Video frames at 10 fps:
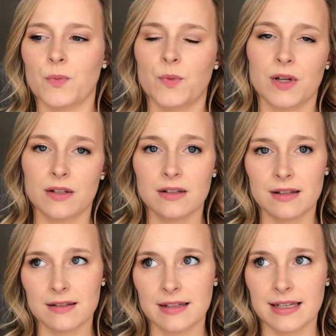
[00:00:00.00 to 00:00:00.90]
will
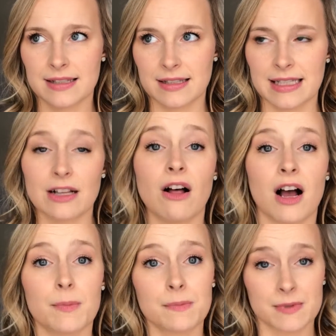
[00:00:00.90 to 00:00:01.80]
easily
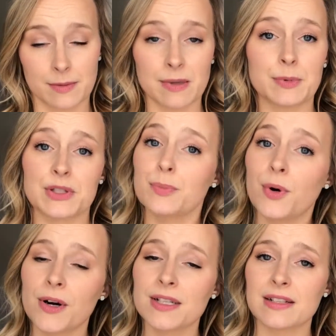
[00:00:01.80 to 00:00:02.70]
clog some people's
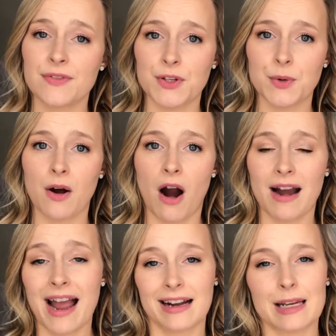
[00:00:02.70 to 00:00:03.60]
pores if you are
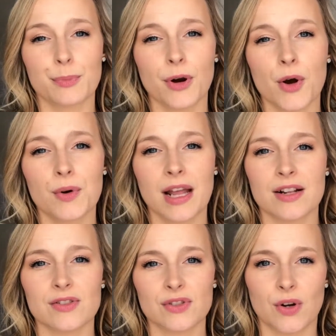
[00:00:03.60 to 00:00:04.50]
acne prone,
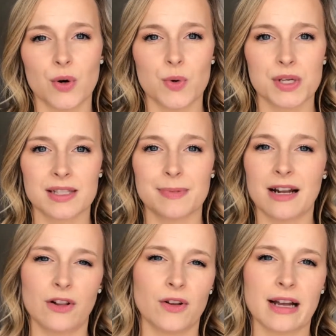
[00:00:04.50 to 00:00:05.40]
and so just be
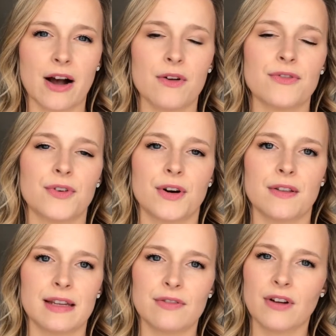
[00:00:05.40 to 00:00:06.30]
on the lookout for
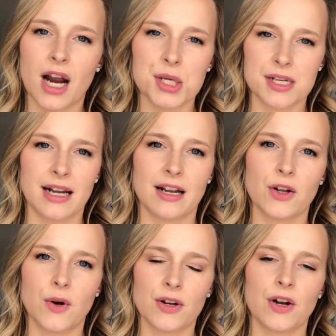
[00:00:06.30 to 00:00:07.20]
the fractionated
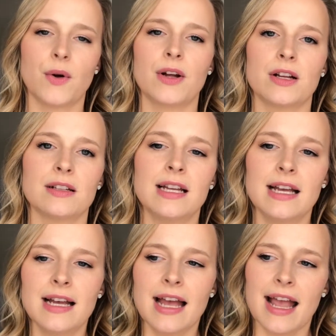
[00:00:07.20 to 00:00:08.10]
coconut oil.
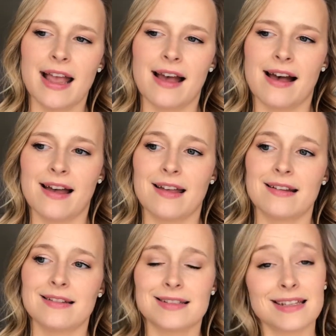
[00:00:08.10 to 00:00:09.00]

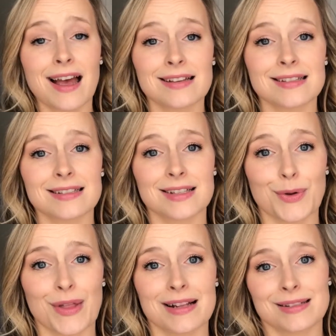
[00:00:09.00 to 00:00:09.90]
And yes,
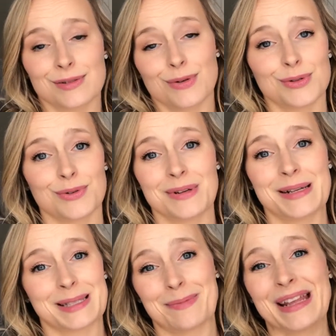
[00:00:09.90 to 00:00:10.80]
so those are
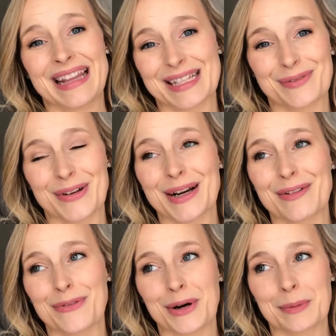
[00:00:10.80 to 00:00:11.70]
something that's very
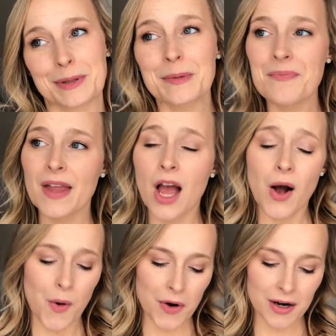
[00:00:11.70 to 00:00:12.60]
affordable.
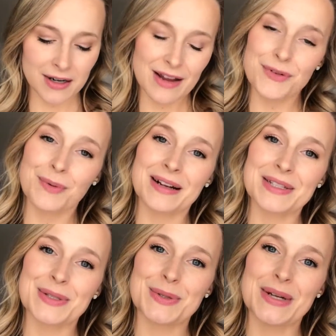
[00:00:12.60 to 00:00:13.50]
Or if you want
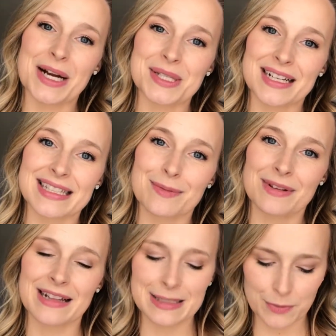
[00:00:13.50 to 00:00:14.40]
to actually get
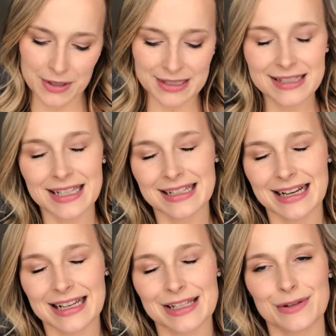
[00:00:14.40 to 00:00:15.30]
something that's more
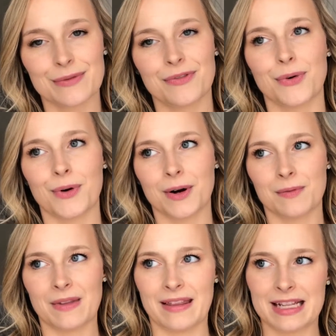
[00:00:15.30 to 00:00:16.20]
designated
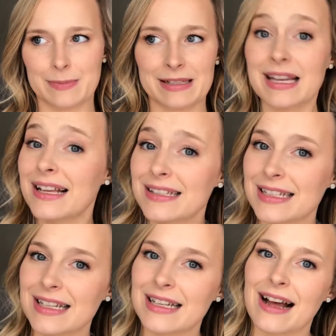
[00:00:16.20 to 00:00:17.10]
for, and that's been
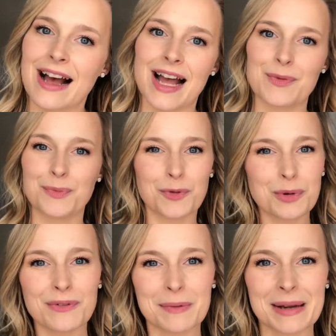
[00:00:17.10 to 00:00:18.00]
tested on
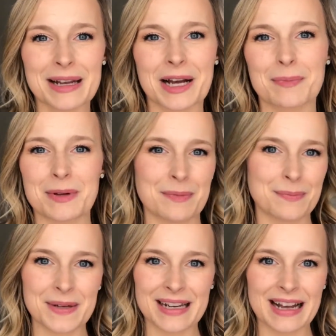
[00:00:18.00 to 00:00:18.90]
removing makeup
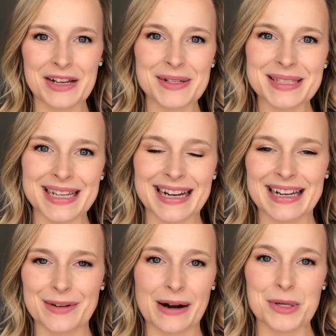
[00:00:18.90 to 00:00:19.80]
and being on your skin
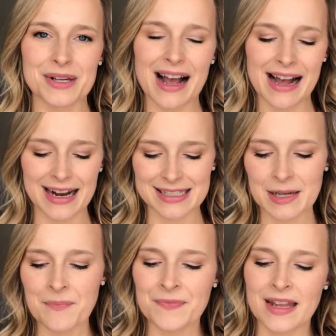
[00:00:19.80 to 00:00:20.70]
and around your eyes,
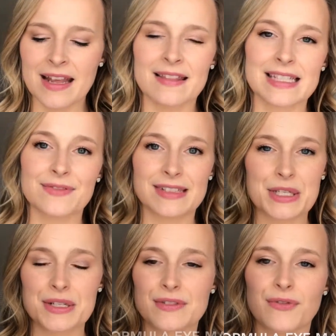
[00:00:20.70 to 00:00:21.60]
this
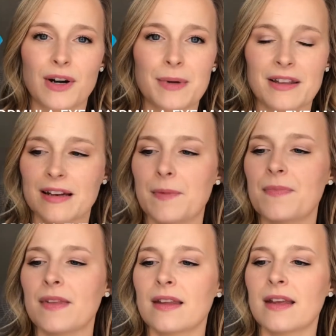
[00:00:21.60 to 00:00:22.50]
Physicians Formula
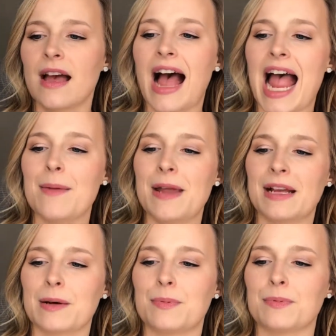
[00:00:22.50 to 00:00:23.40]
eye
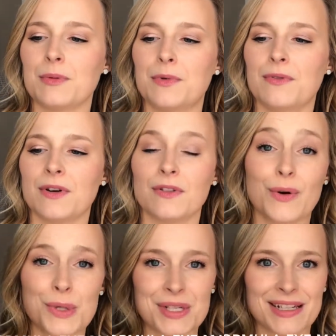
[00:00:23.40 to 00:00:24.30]
makeup remover
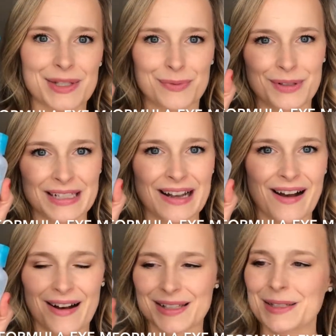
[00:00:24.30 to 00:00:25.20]
lotion is really
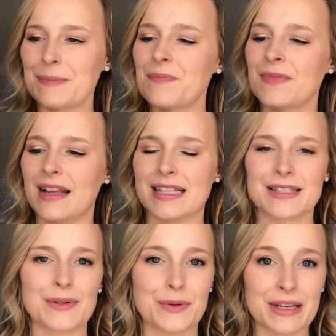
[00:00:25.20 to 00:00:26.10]
awesome.
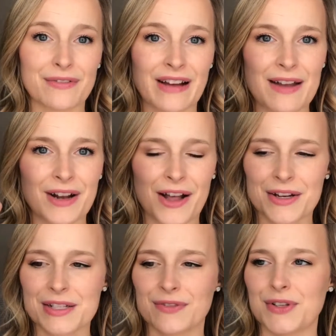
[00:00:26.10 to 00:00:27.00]
It's only
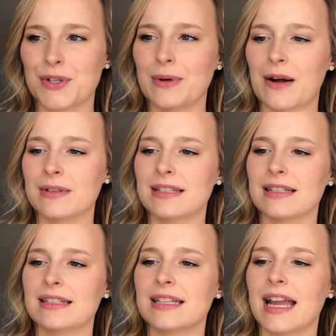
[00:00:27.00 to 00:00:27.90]
$5 for 2
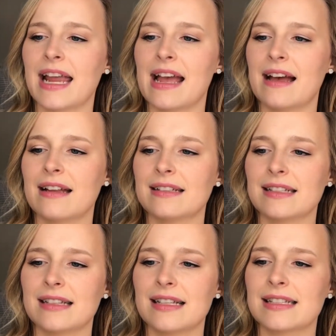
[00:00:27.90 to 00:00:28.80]
ounces, and
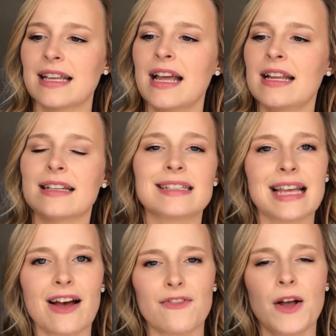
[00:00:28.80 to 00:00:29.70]
this does
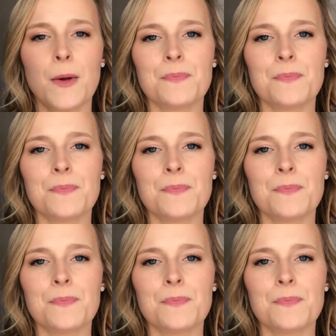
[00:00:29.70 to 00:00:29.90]
have